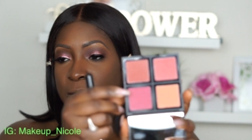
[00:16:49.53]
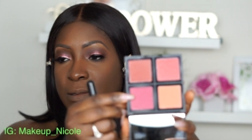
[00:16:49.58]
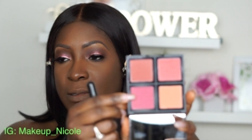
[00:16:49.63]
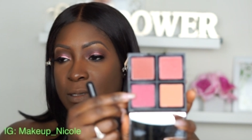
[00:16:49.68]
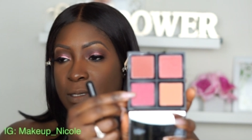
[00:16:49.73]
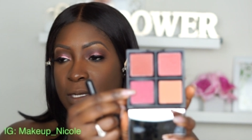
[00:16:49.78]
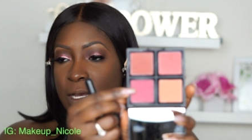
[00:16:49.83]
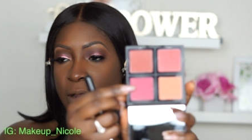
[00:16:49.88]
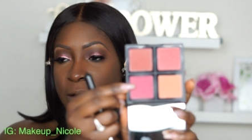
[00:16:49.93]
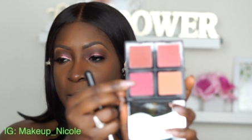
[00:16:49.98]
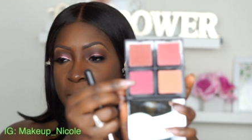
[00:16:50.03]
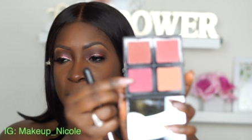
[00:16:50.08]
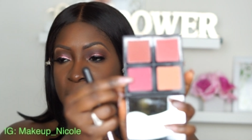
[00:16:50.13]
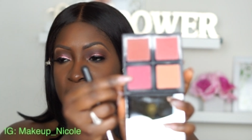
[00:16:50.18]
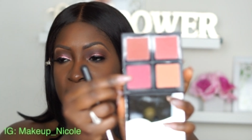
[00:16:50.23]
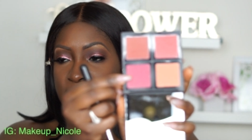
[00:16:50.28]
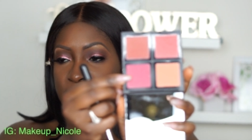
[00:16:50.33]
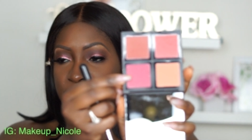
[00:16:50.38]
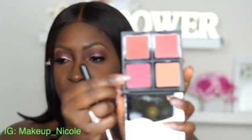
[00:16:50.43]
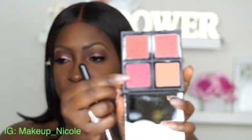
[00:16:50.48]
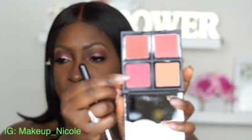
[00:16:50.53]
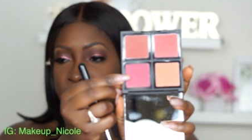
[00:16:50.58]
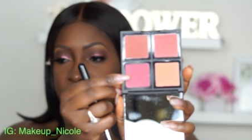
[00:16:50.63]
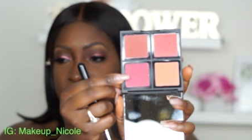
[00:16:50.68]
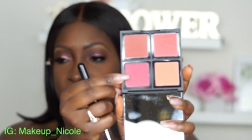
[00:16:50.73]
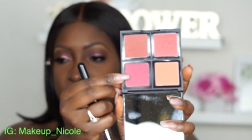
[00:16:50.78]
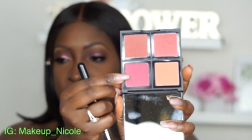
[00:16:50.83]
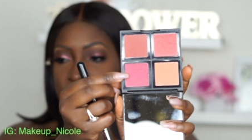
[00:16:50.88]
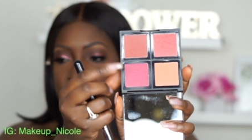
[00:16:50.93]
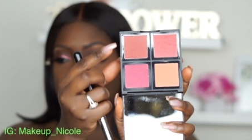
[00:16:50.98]
Sorry, I'm gonna actually
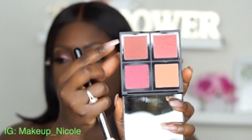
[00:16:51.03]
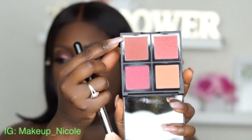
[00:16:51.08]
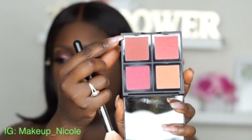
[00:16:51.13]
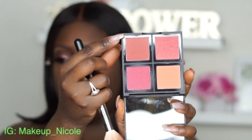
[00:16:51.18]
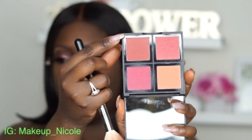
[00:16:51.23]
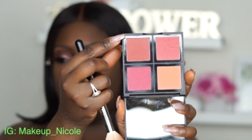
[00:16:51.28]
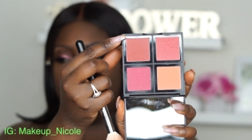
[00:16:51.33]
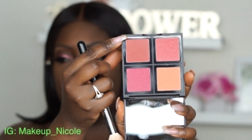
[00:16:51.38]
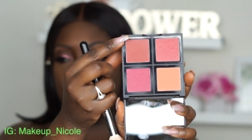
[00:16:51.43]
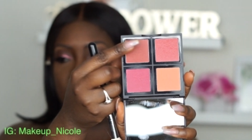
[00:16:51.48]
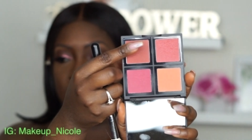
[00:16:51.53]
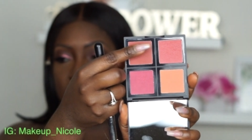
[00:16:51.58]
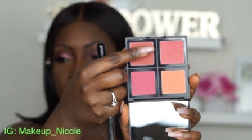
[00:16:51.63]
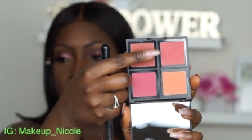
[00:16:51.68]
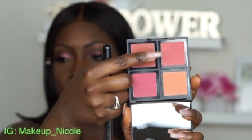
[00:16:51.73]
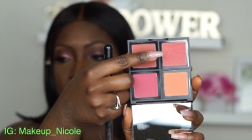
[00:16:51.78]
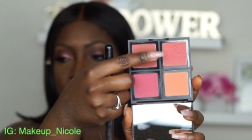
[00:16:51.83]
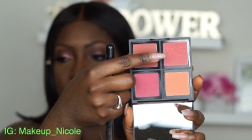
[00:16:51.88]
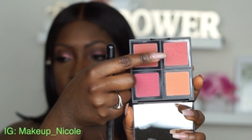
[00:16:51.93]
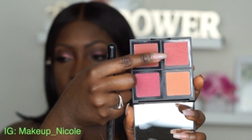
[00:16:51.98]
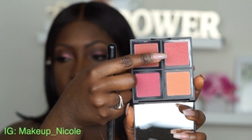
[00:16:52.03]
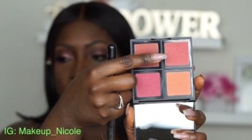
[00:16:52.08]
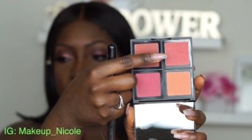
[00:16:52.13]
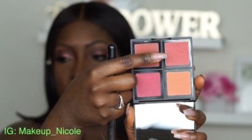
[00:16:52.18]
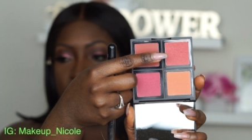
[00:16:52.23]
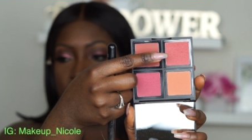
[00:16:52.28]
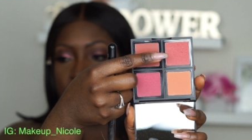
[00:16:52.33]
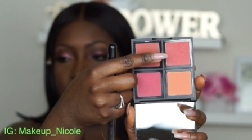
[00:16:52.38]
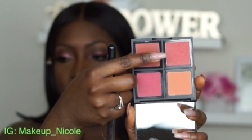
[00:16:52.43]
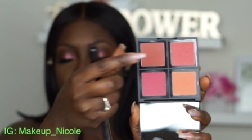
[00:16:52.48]
mix this color
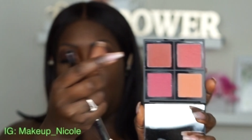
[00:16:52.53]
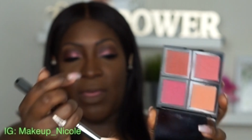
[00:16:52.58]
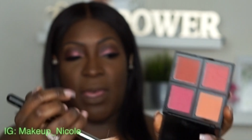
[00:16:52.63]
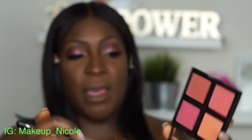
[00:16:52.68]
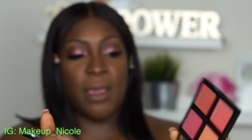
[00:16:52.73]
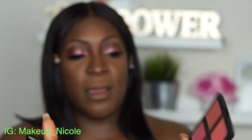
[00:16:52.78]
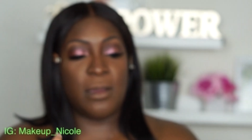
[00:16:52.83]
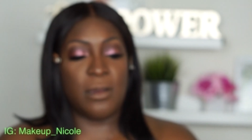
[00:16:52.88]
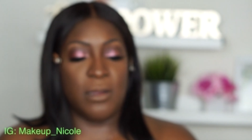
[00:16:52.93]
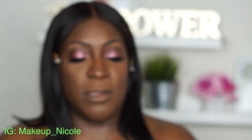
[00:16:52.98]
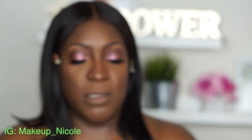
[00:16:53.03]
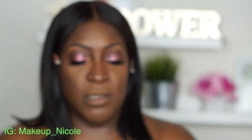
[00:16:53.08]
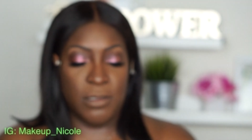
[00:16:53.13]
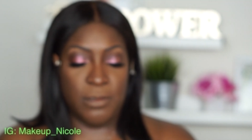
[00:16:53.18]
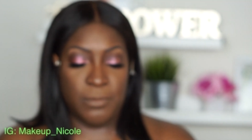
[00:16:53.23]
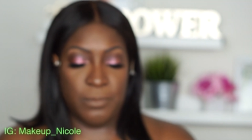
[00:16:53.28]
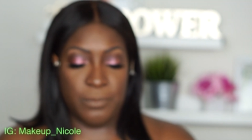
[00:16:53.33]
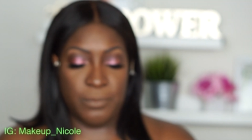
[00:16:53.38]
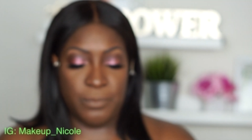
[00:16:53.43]
and that color,